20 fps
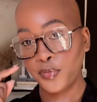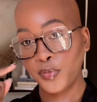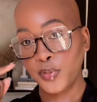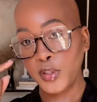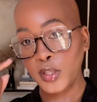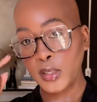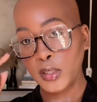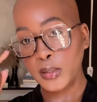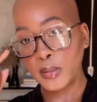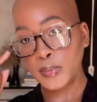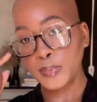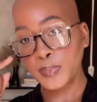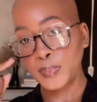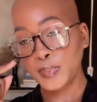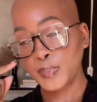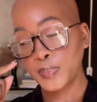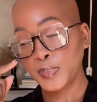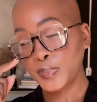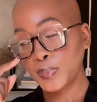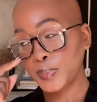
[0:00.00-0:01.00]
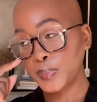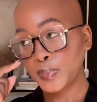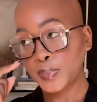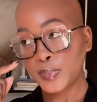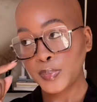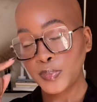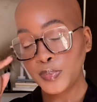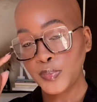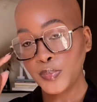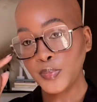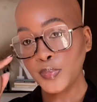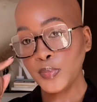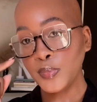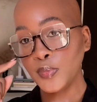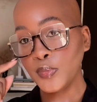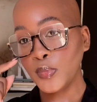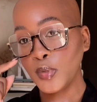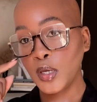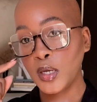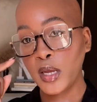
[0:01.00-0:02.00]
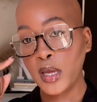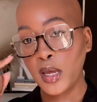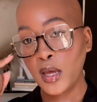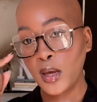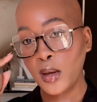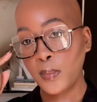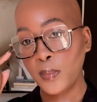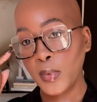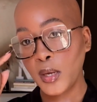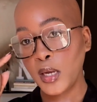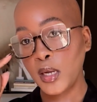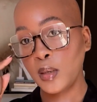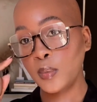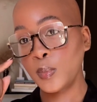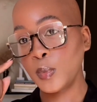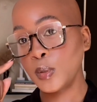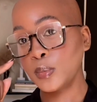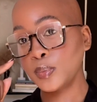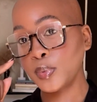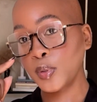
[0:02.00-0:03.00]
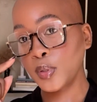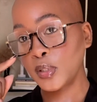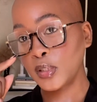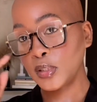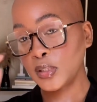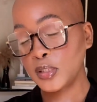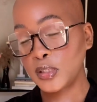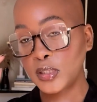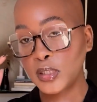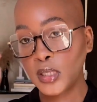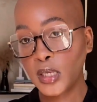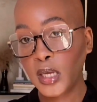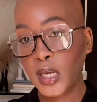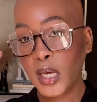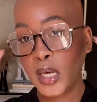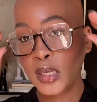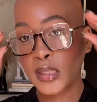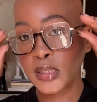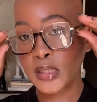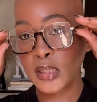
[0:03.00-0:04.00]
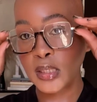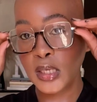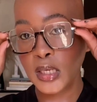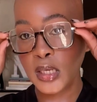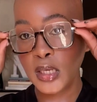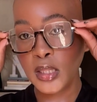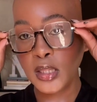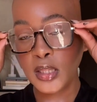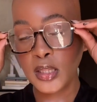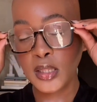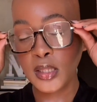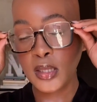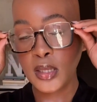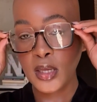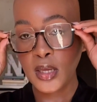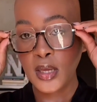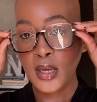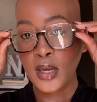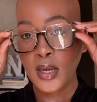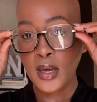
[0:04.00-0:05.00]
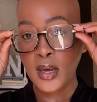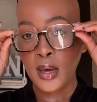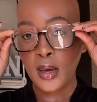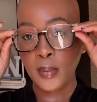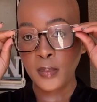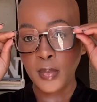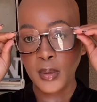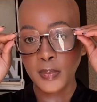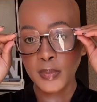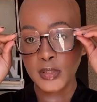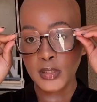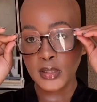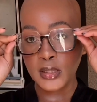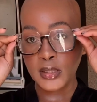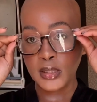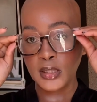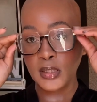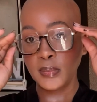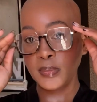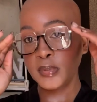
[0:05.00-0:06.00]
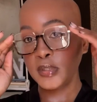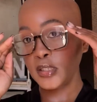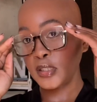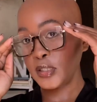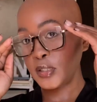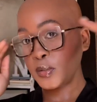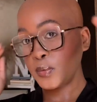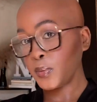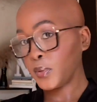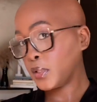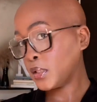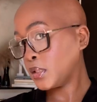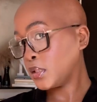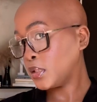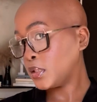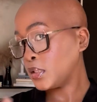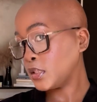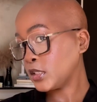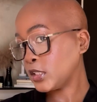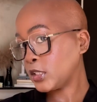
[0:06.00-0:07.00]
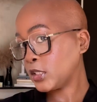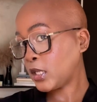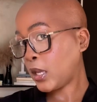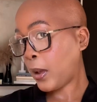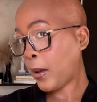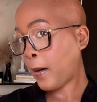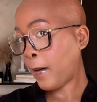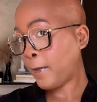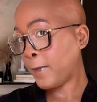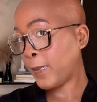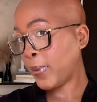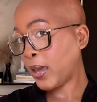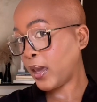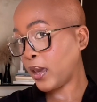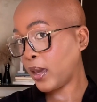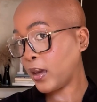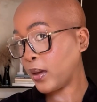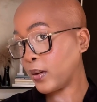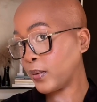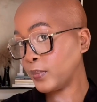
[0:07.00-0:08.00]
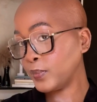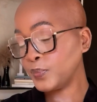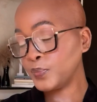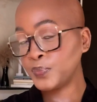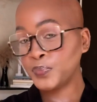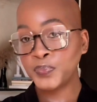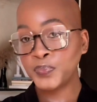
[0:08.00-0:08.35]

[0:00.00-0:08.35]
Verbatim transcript: the animal print underneath. I'm absolutely obsessed with this pair.